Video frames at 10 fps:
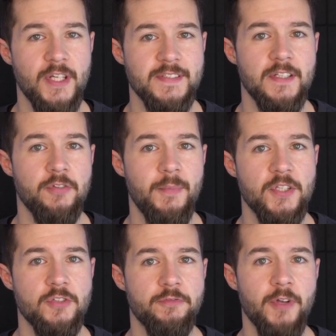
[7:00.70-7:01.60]

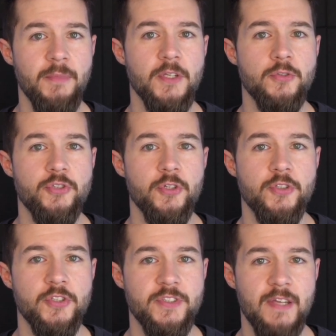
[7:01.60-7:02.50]
information from the user
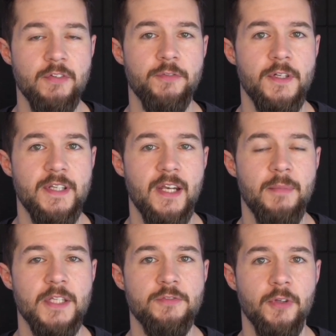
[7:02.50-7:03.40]
to save it for a
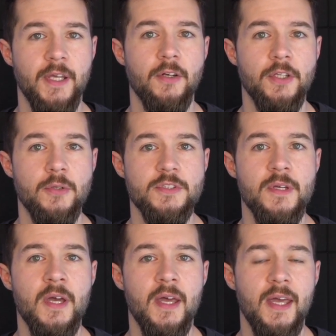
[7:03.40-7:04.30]
database for later use.
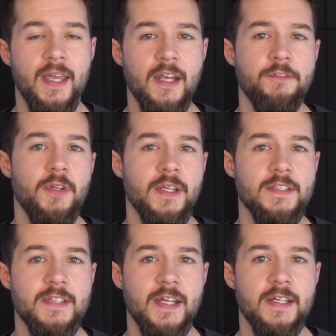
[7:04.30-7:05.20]
Again, if you like
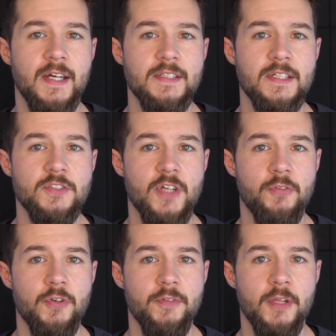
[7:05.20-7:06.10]
this kind of content,
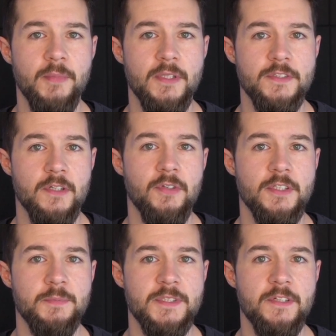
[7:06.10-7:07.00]
software development, serverless
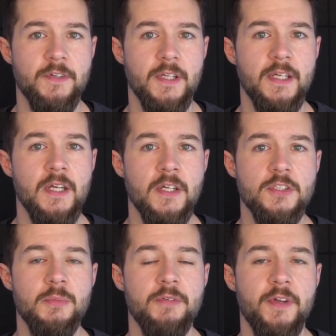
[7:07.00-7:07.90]
specifically,
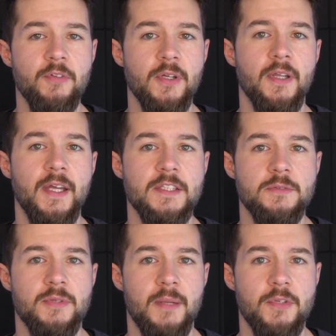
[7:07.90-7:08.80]
do me a favor, like and
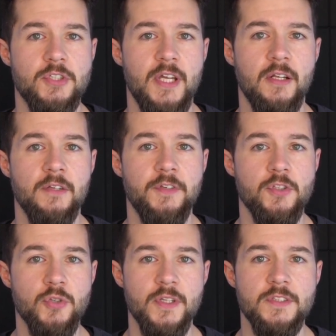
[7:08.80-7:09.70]
subscribe to the channel. If you
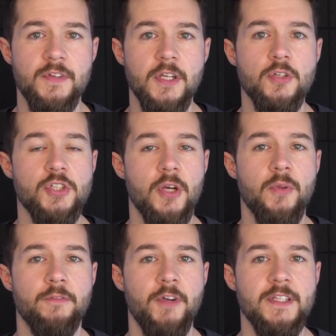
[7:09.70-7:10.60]
enjoyed this video, share it with
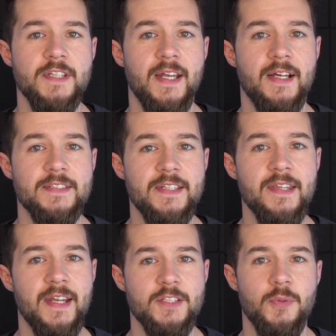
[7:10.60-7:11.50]
your friends, and I'll see you in
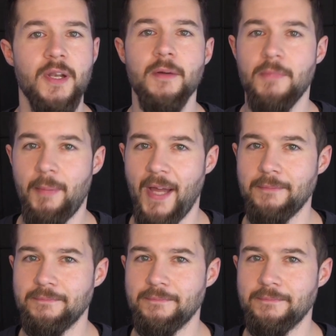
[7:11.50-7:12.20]
the next one. Bye-bye.